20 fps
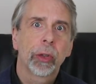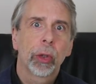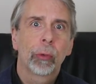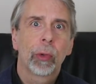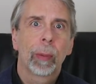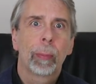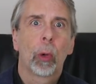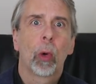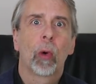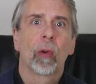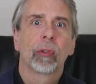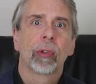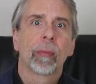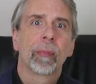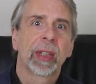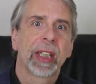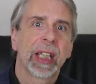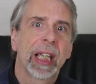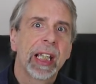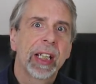new report
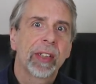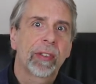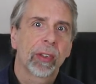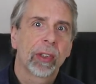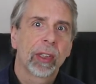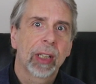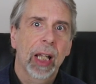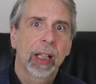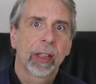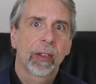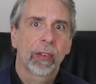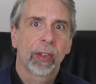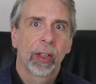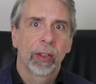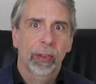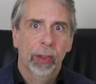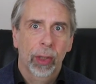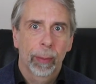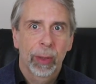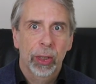from the EAT
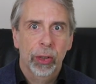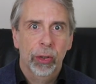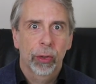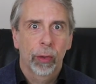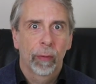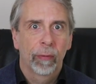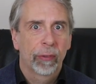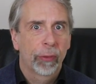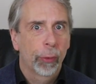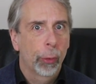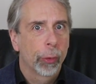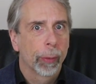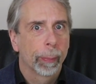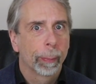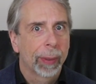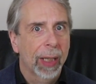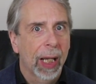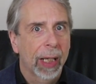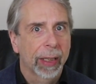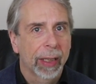Lancet Commission on Food
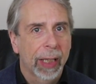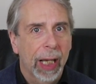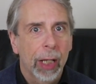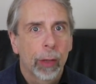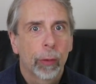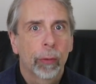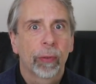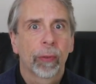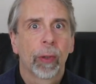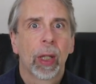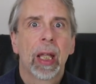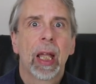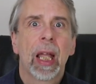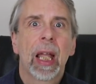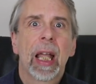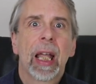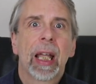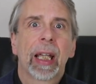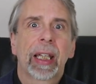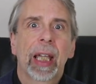and Planet Health
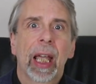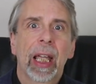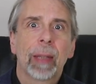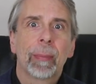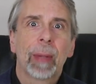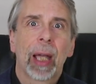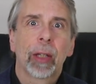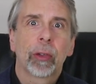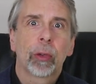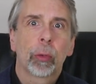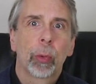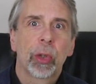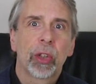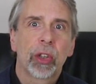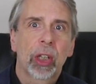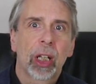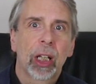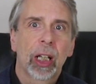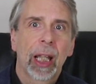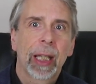came out,
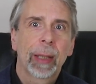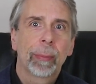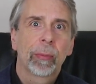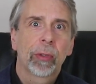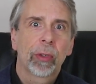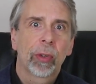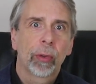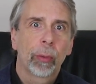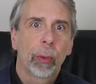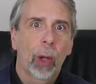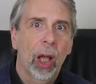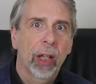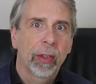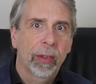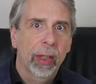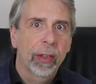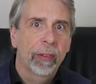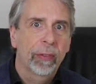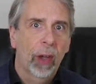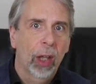which claimed to
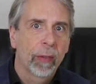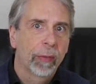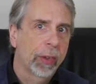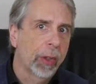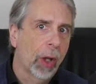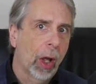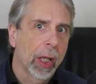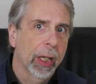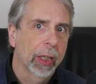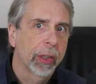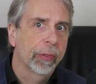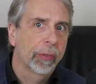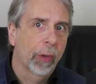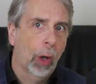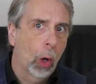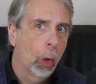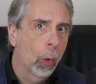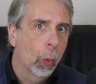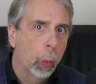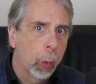identify the diet
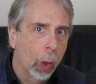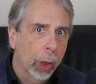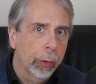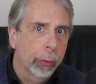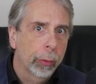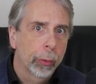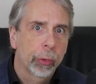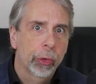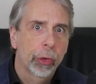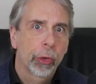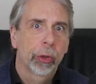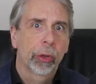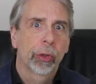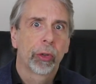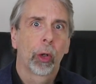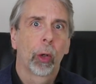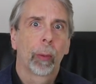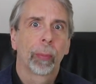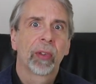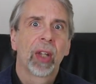the whole world should
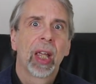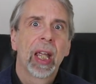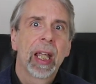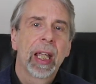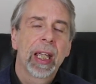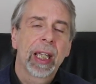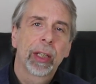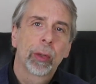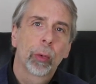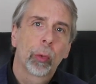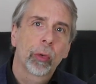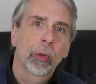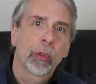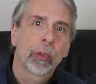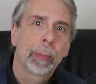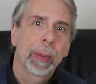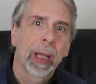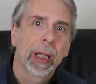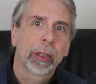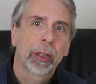adopt in order
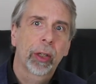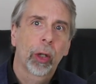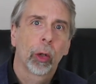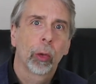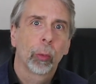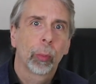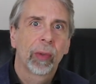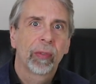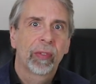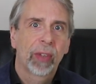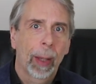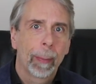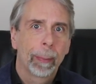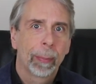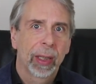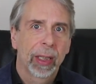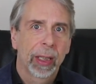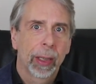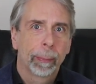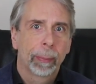to be able to cope with
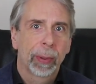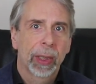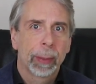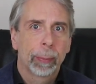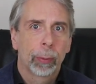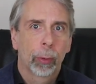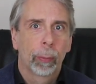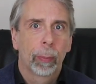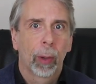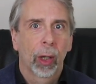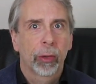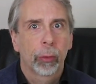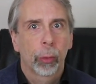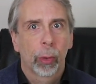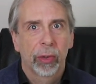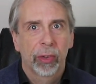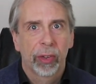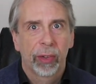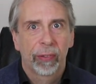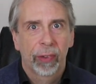10 billion people by
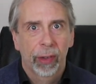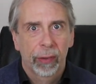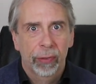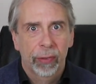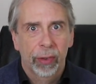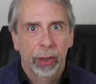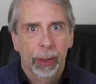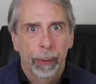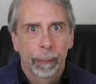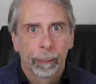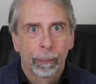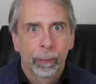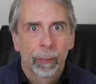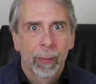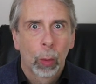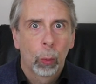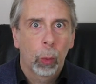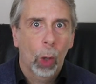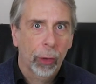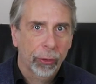2050,
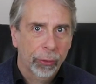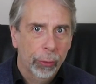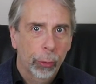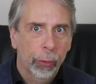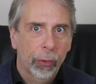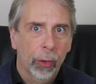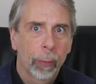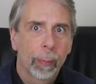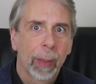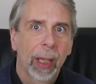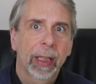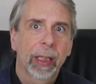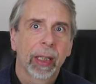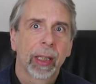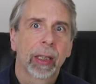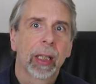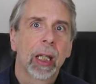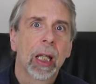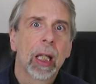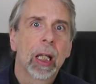whilst also
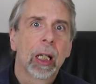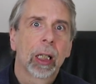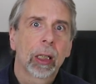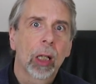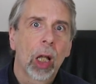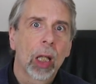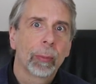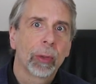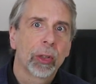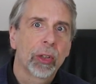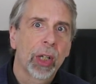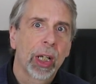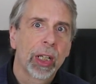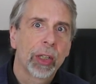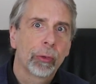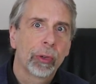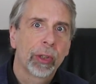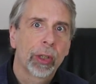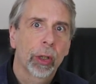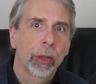making climate
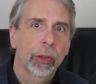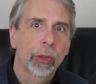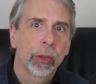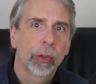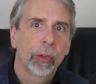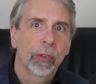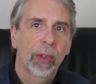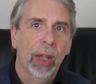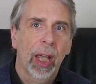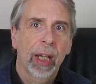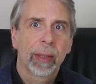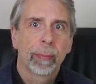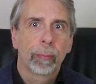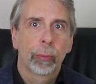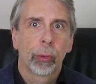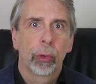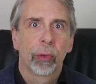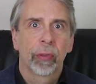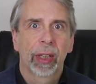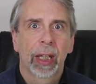change reductions and
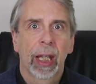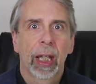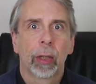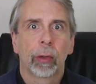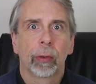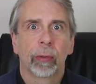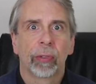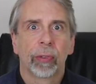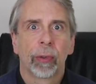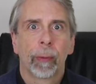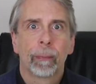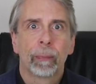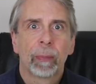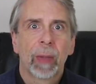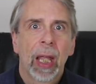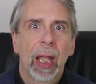improving health.